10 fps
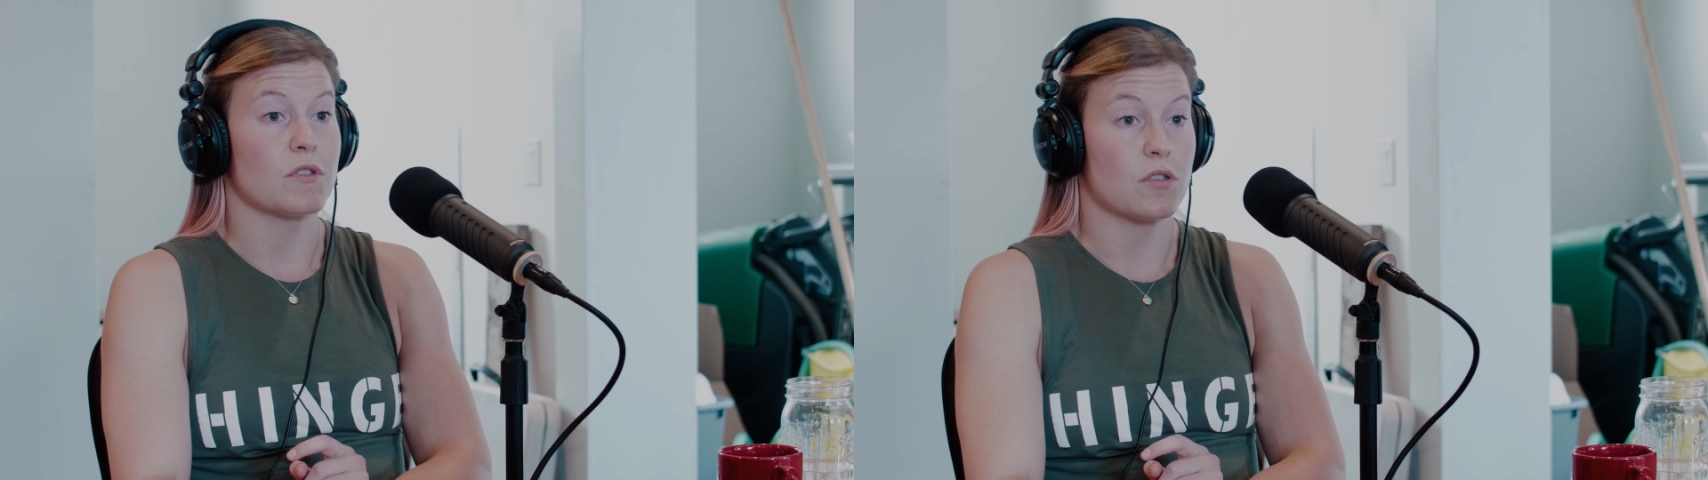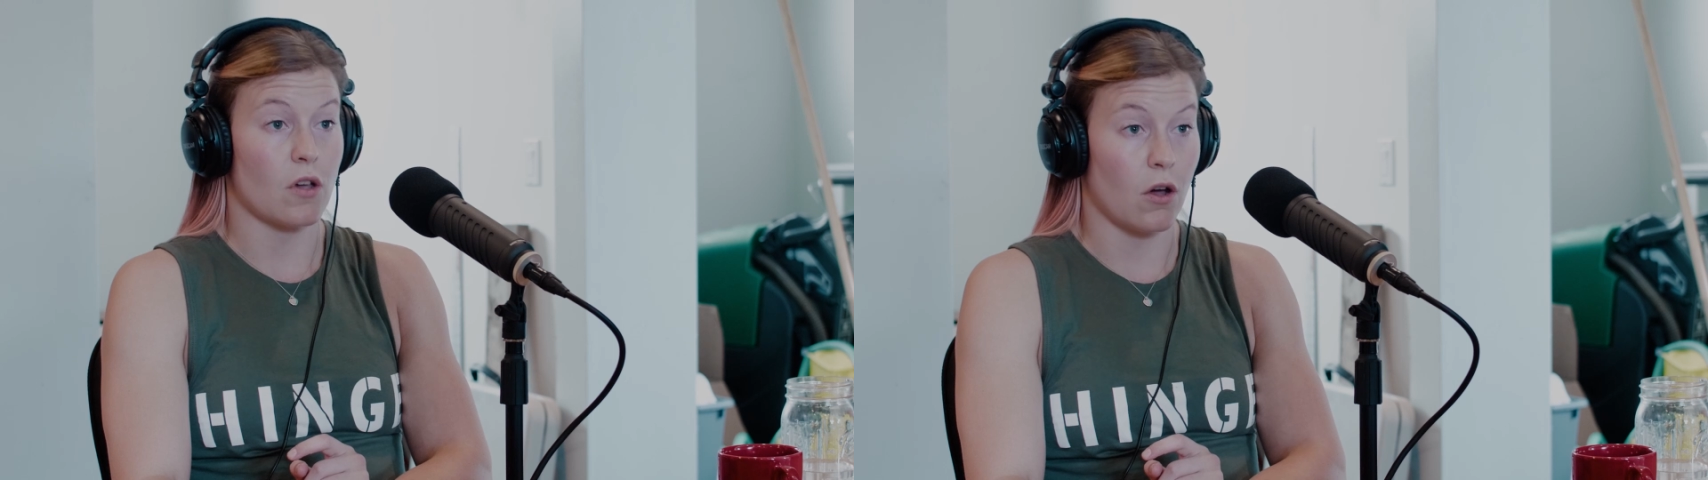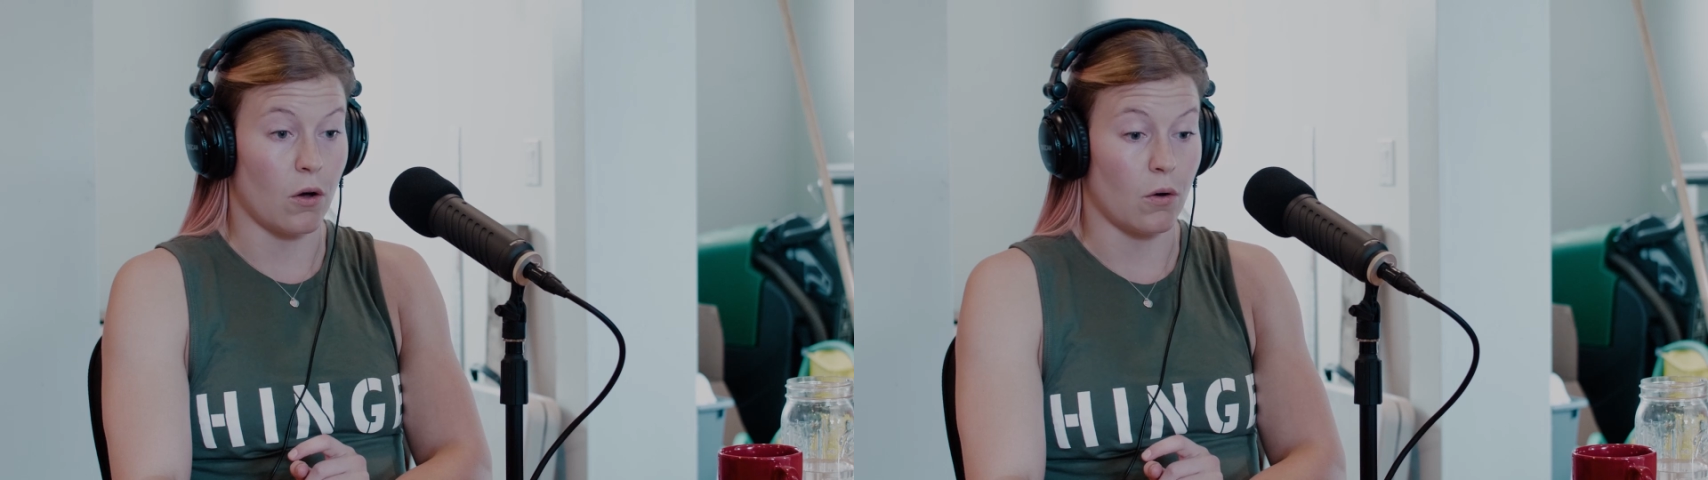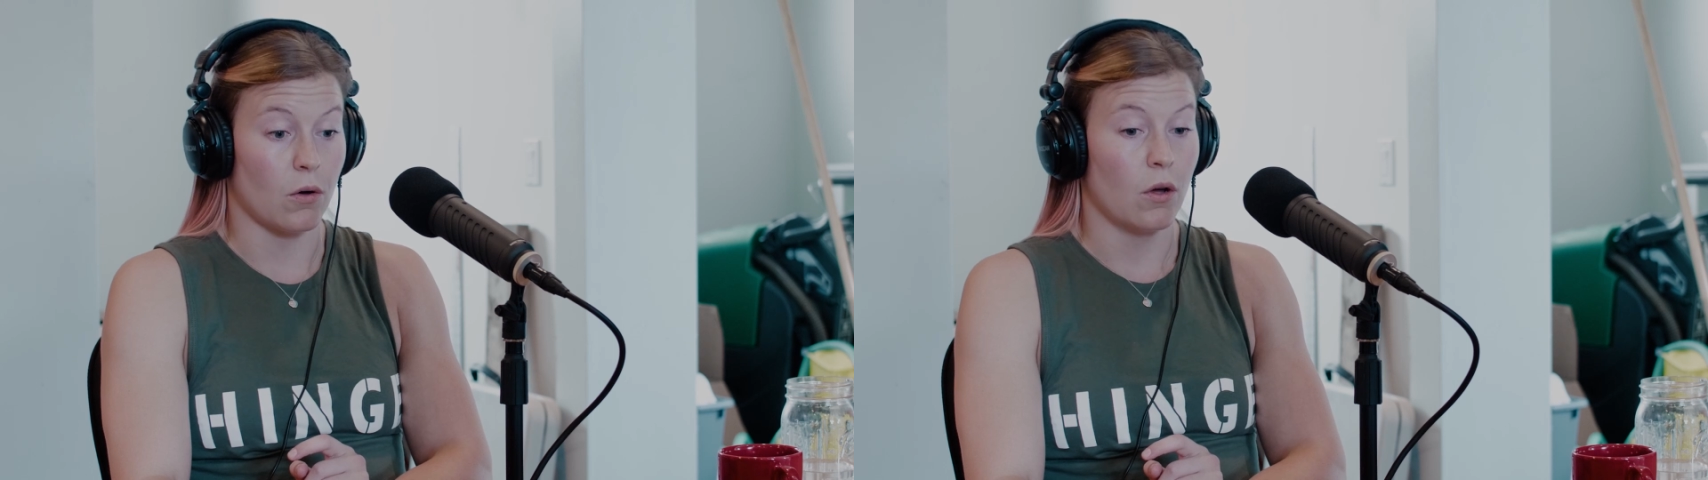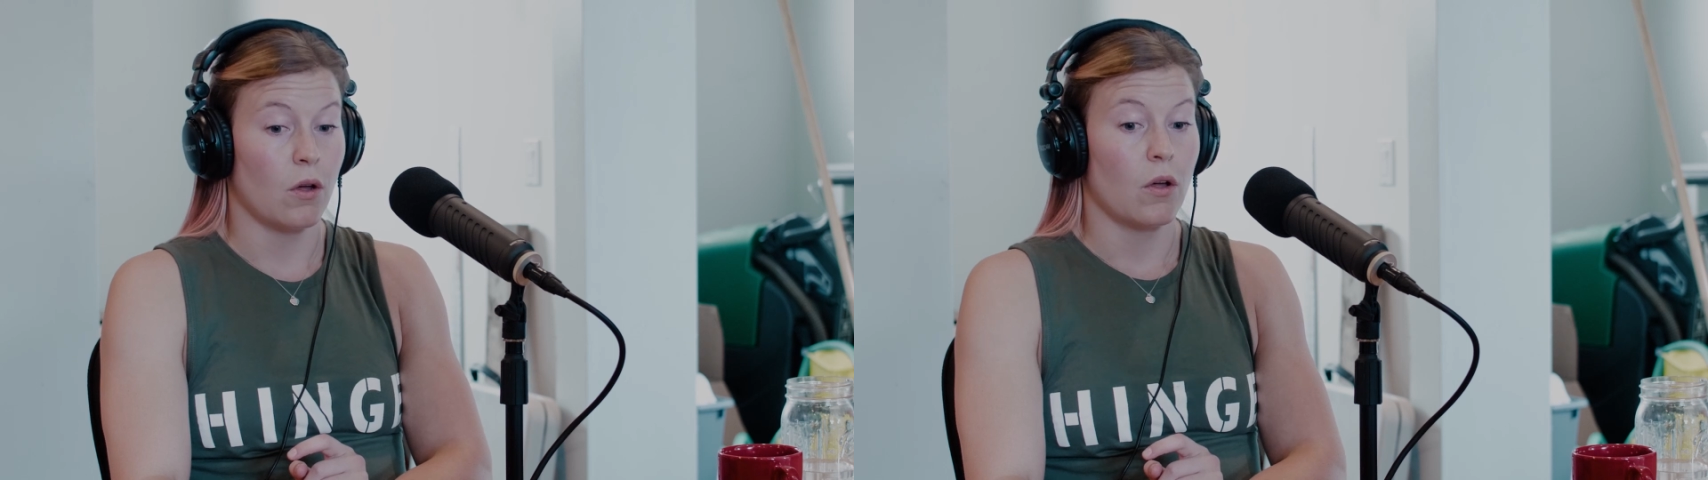
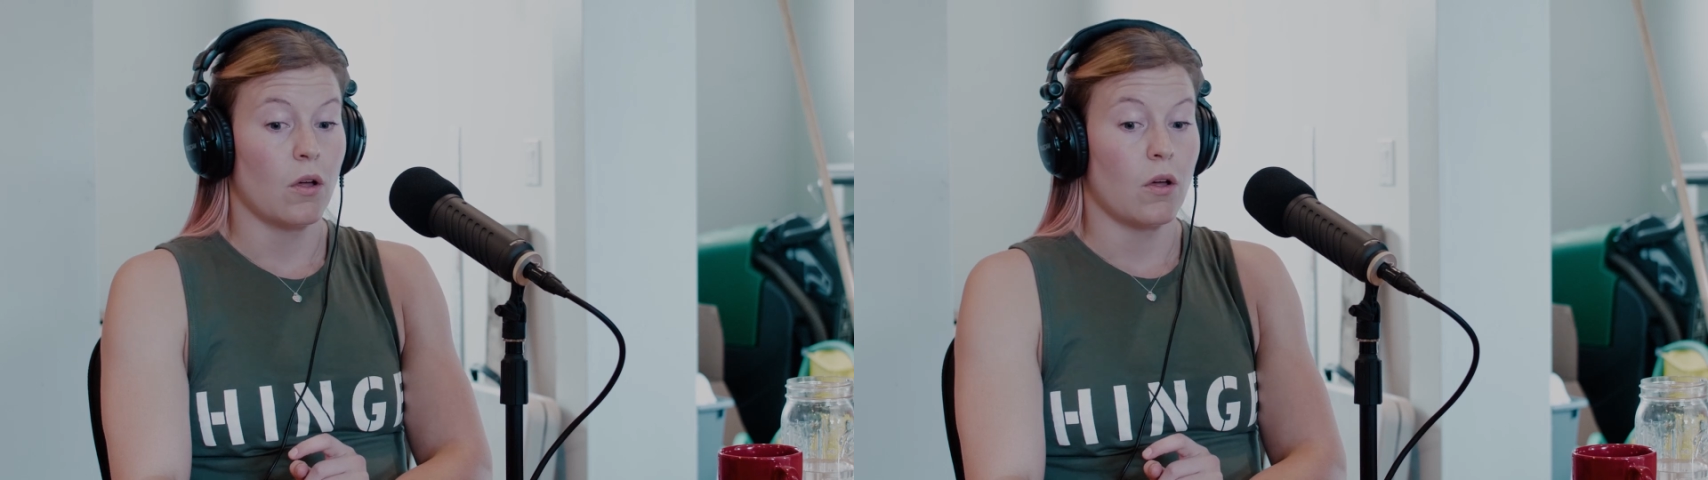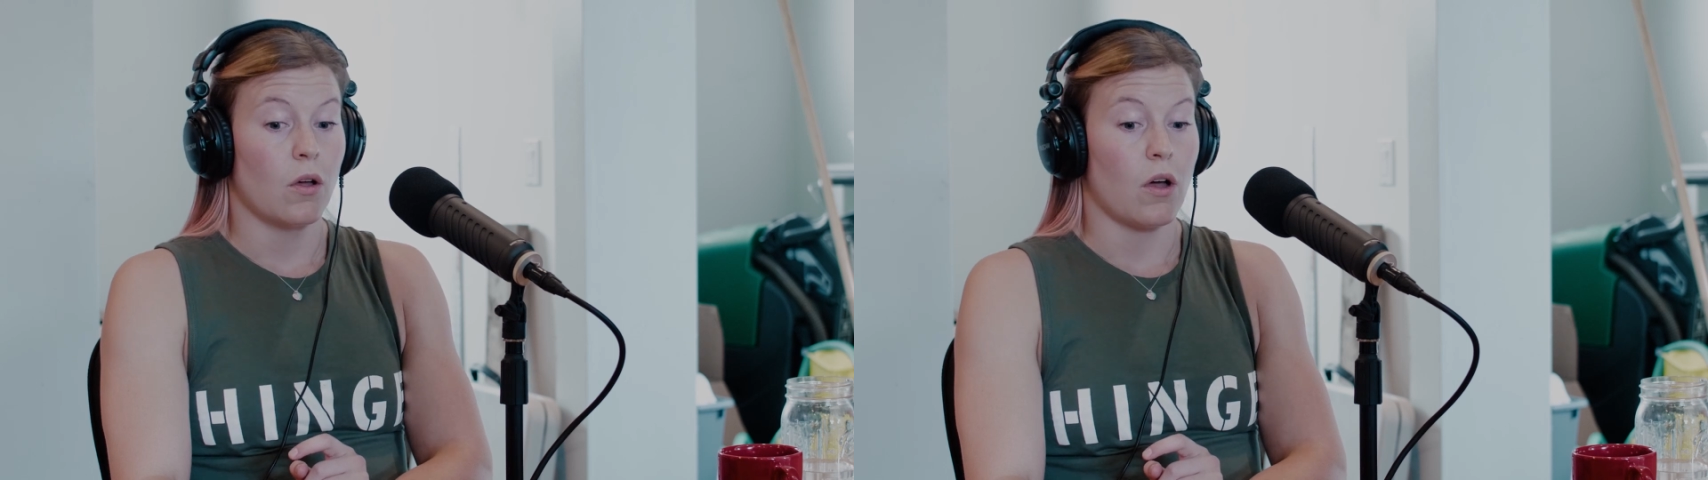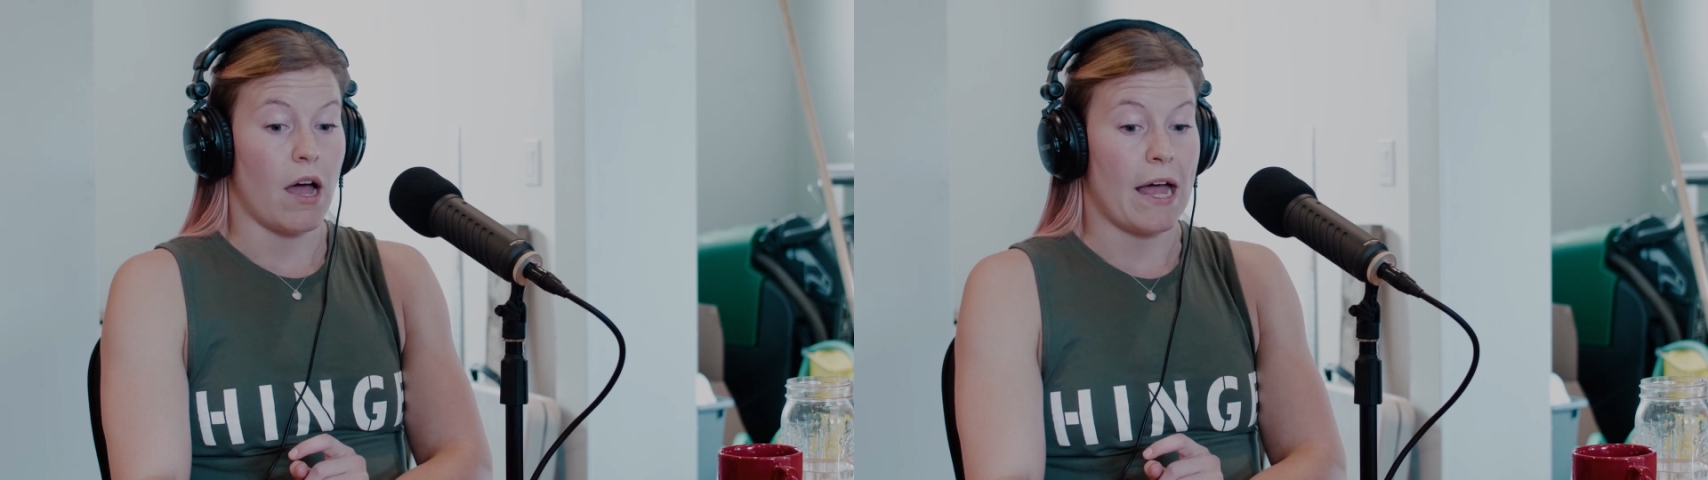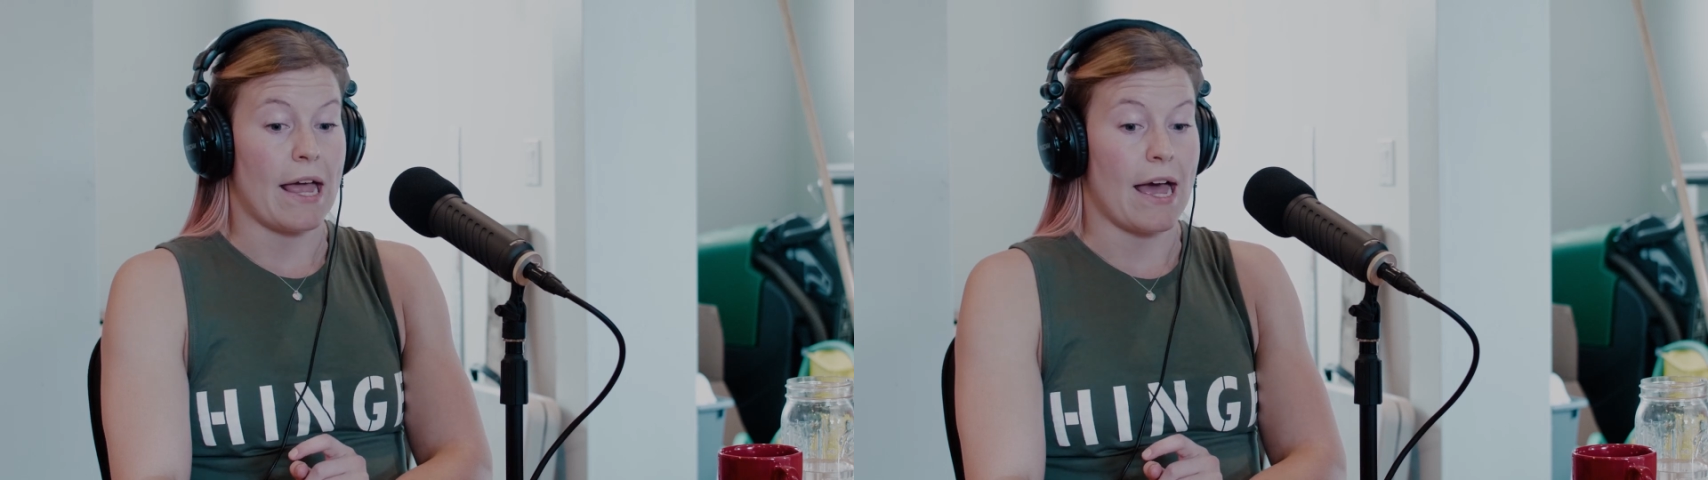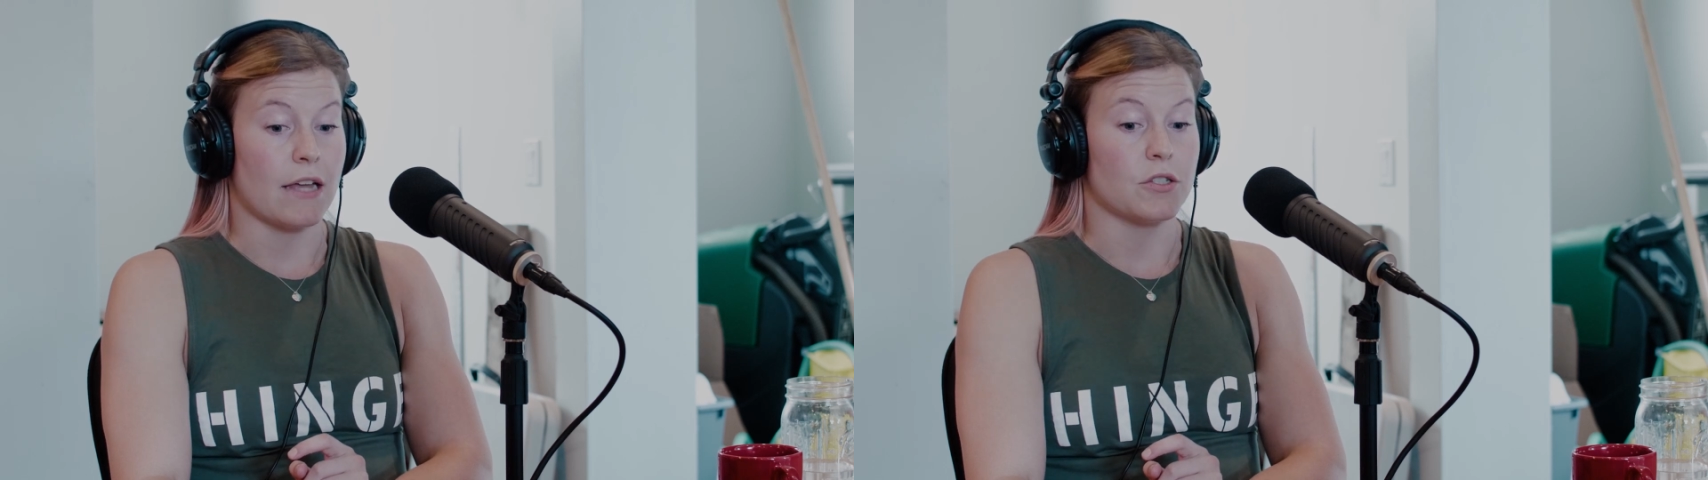So I
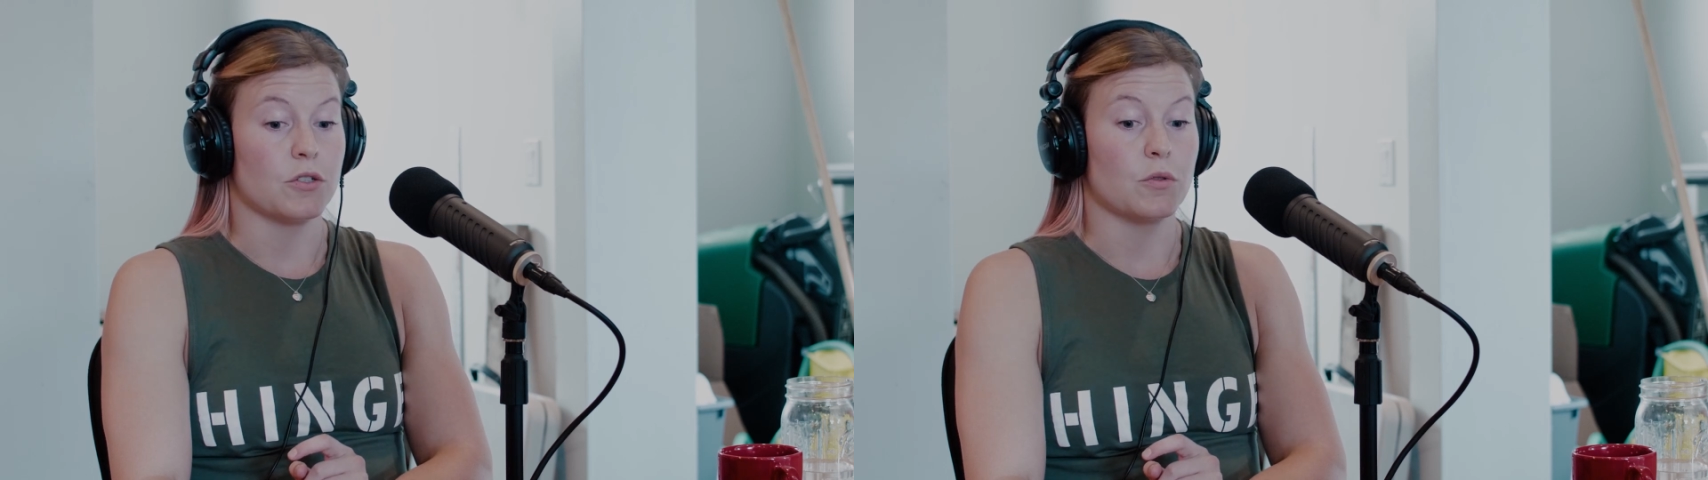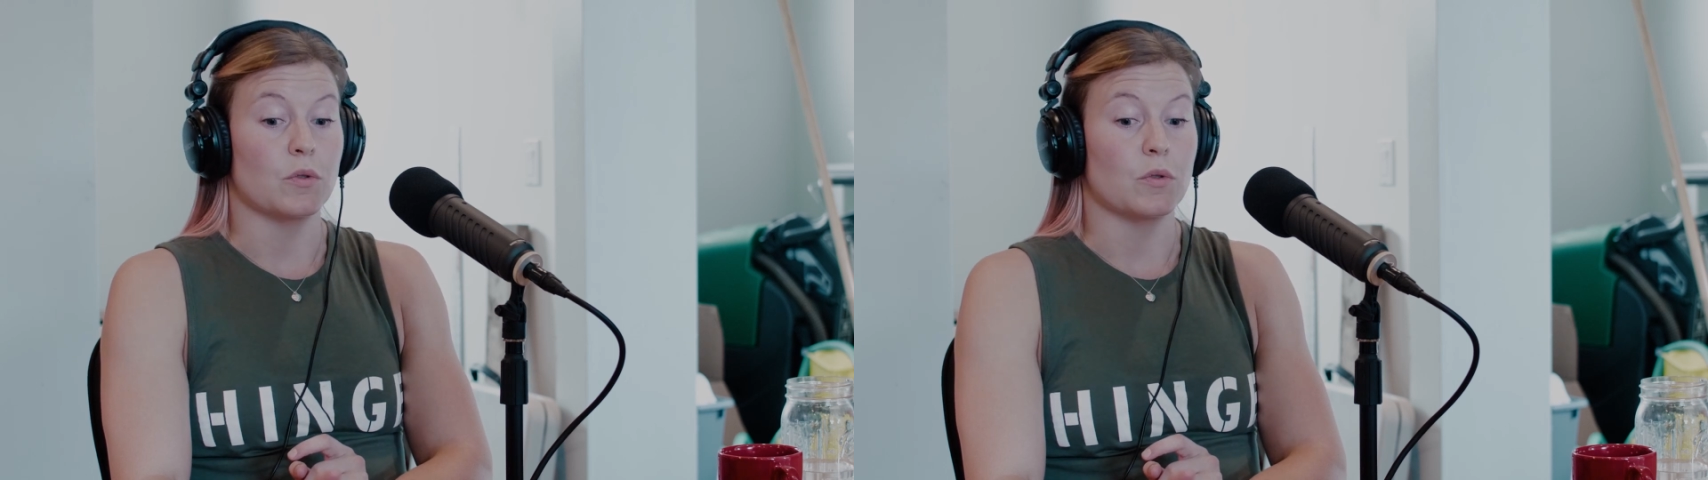had to